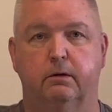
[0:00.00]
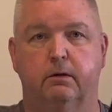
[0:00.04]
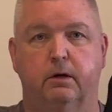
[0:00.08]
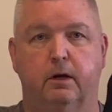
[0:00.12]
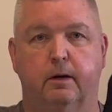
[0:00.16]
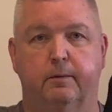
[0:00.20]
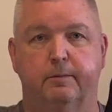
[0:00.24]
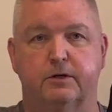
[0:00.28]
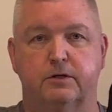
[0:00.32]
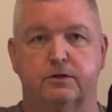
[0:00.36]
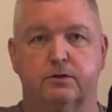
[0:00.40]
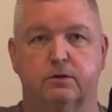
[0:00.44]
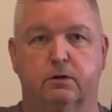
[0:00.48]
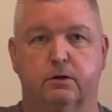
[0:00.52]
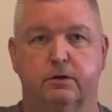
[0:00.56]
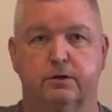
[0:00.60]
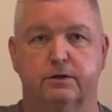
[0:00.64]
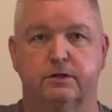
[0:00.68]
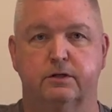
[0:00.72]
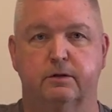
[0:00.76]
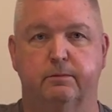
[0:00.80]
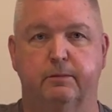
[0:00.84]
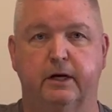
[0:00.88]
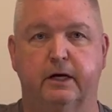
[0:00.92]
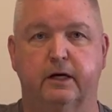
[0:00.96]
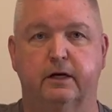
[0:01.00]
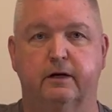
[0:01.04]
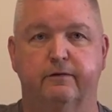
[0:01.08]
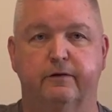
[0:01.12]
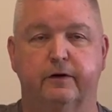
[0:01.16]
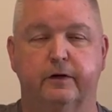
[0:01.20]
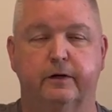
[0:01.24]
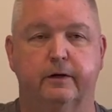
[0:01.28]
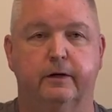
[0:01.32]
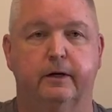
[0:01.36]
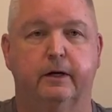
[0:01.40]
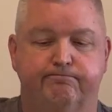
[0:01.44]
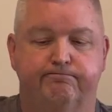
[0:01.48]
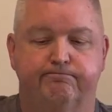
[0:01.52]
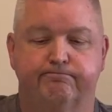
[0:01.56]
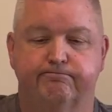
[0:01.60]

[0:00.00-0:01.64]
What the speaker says: MSR is the make of it.